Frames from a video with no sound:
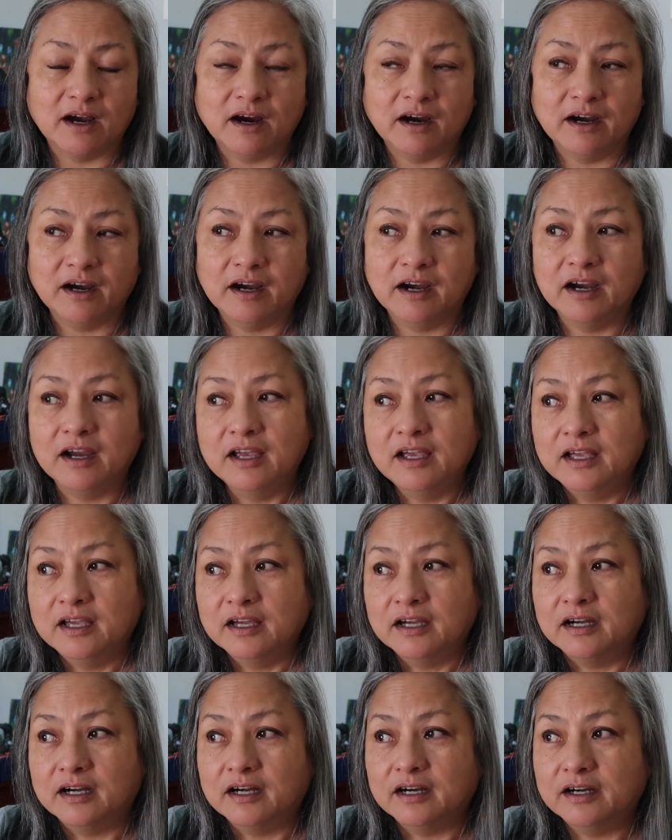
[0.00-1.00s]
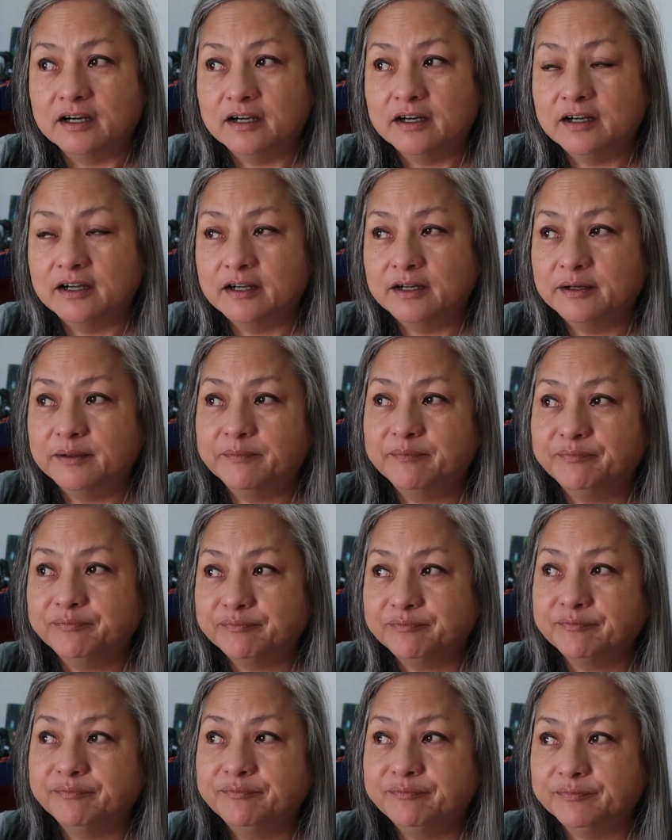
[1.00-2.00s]
our our
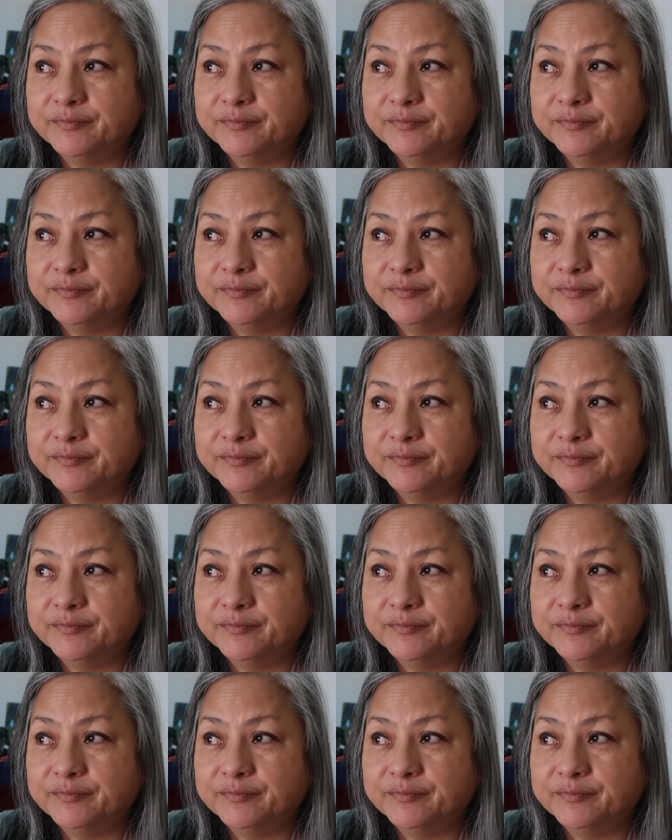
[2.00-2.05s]
um,